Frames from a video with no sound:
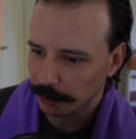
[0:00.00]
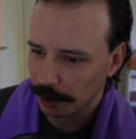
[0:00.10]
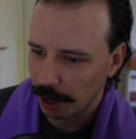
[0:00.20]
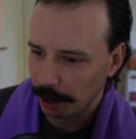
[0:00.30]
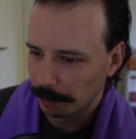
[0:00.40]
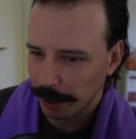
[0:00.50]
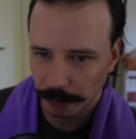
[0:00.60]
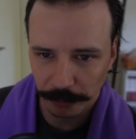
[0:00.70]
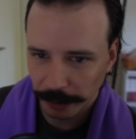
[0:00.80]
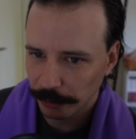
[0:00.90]

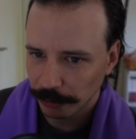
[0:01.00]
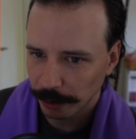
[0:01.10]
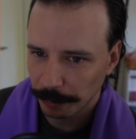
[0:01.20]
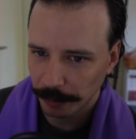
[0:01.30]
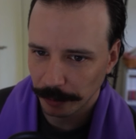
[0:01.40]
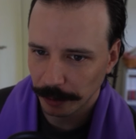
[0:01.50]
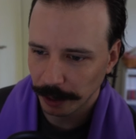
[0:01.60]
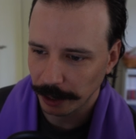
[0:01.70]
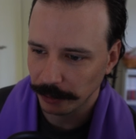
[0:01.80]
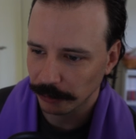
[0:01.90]
Miles' leadership
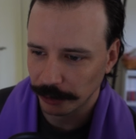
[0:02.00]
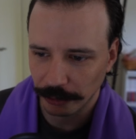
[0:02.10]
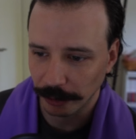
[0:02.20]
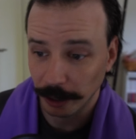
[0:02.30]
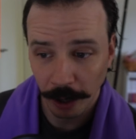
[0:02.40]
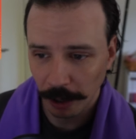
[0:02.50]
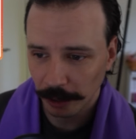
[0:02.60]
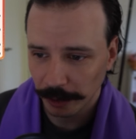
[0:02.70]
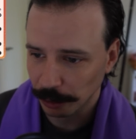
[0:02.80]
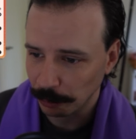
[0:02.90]
is essentially a
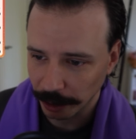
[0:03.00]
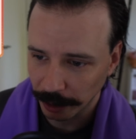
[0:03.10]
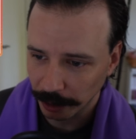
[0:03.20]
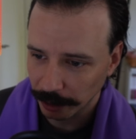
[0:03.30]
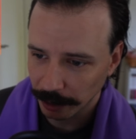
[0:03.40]
card that you can